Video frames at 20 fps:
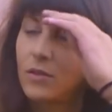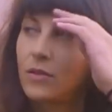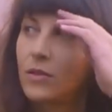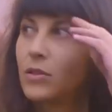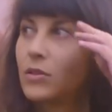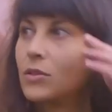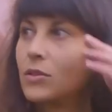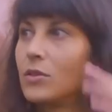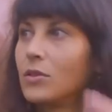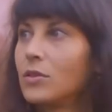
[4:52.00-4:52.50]

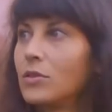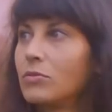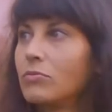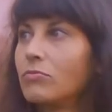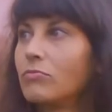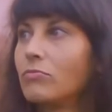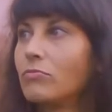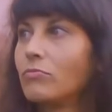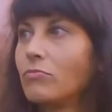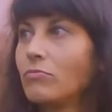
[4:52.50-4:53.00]

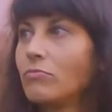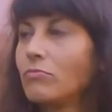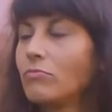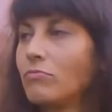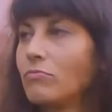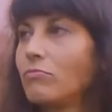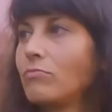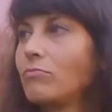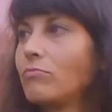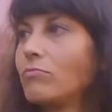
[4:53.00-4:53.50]

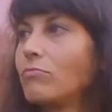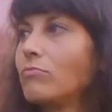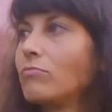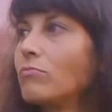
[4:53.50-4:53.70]
Nothing is said.